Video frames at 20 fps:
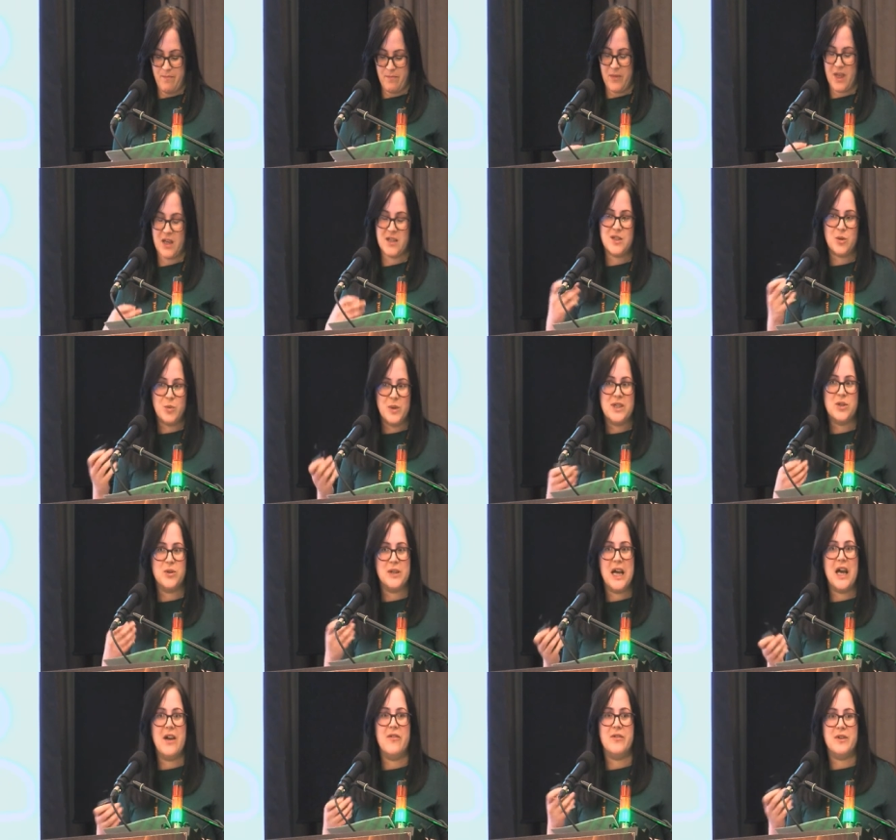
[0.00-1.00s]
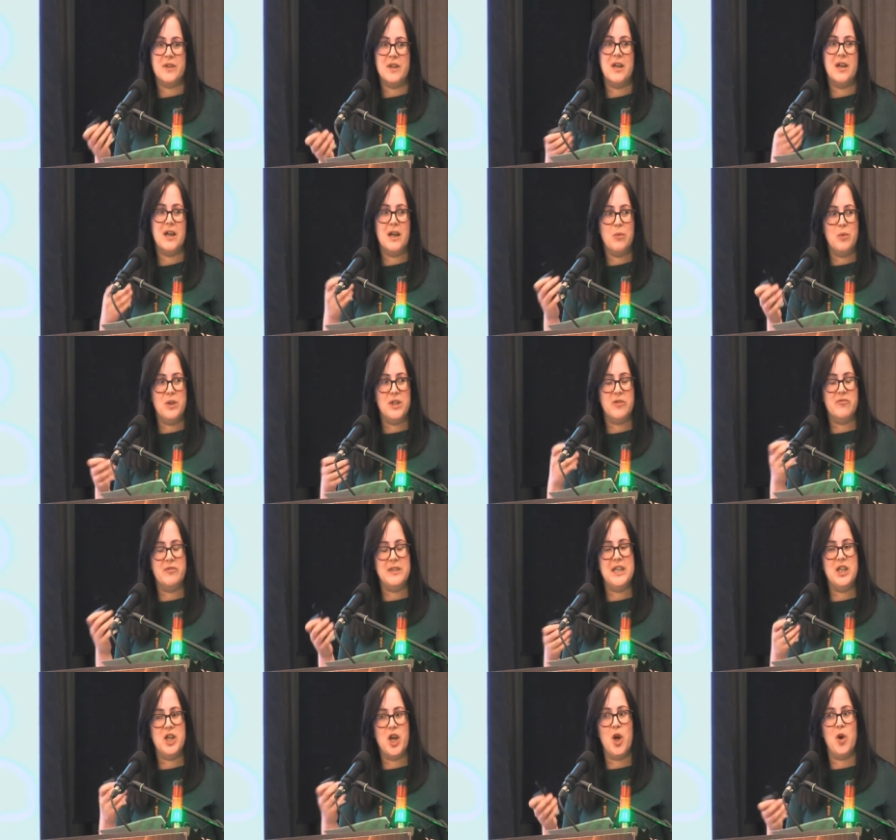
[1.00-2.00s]
So we don't have we don't
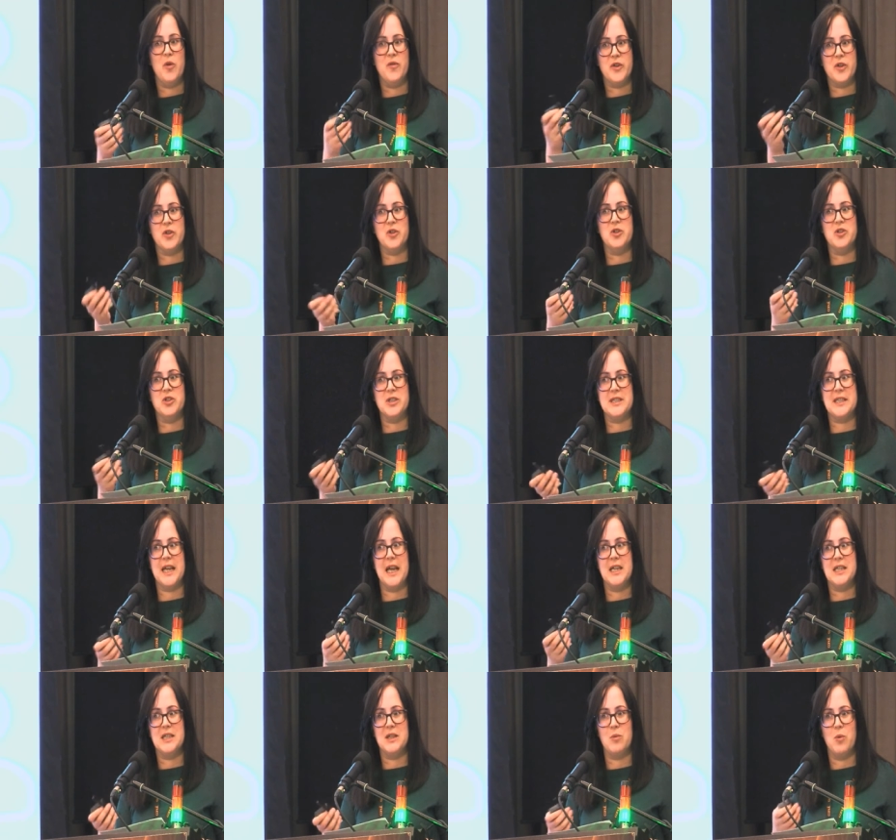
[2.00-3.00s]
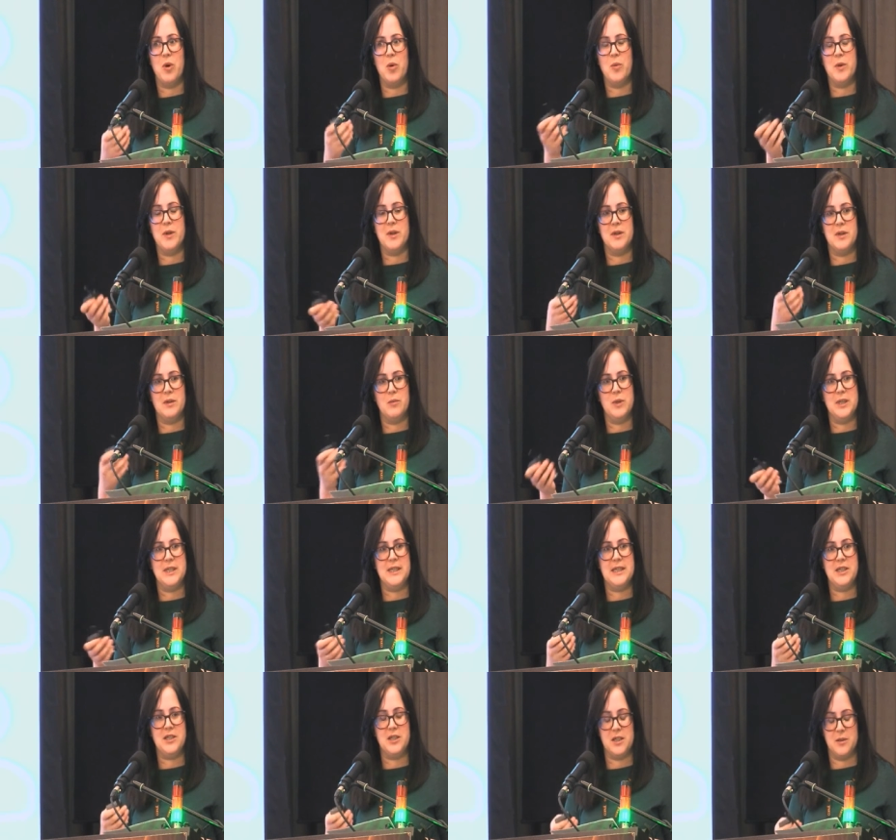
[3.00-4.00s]
really know if they're understanding what we're
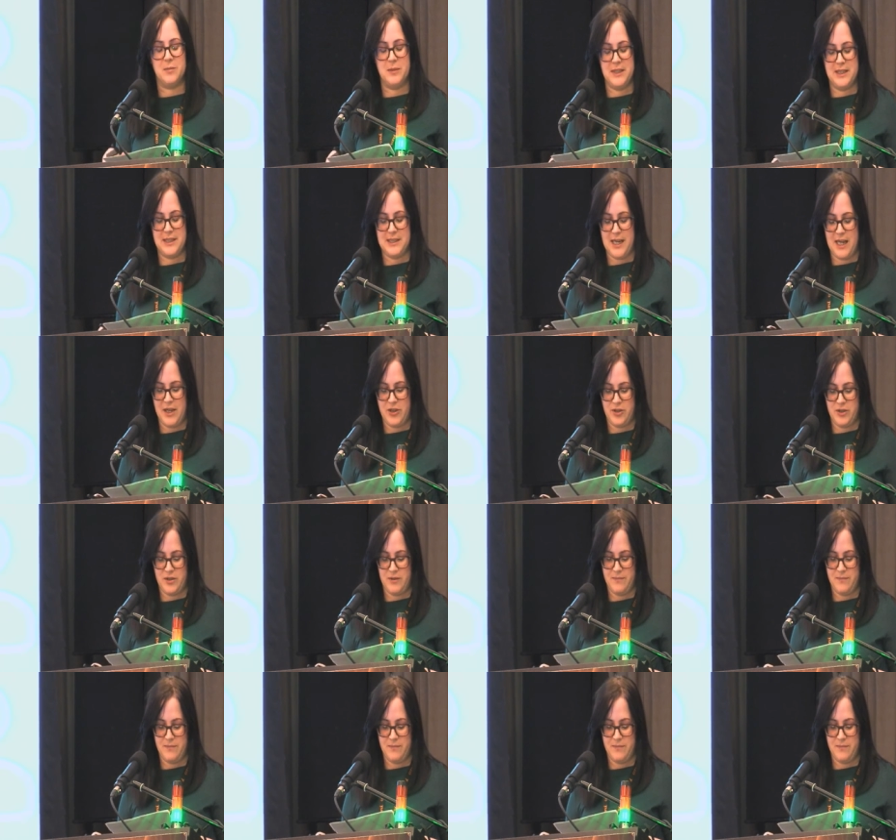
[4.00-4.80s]
teaching them in the session.